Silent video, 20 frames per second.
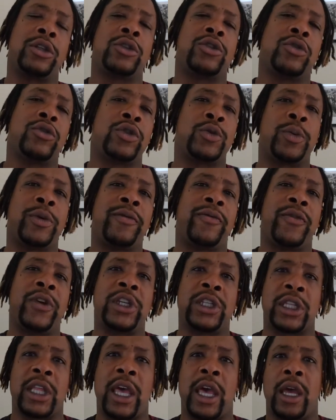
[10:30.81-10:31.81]
to true spin
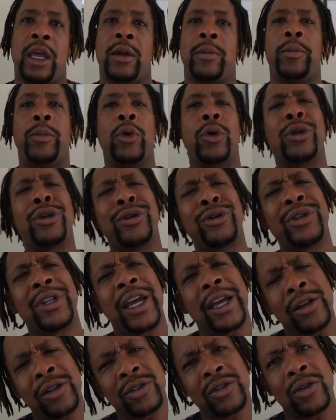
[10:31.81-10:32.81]
fish the head. Poor little
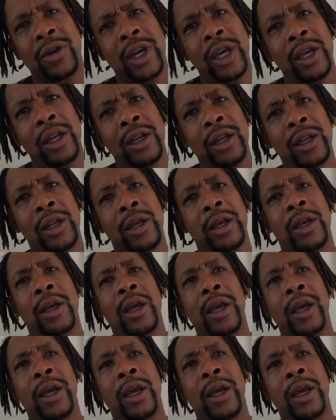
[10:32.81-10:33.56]
dinosaur head.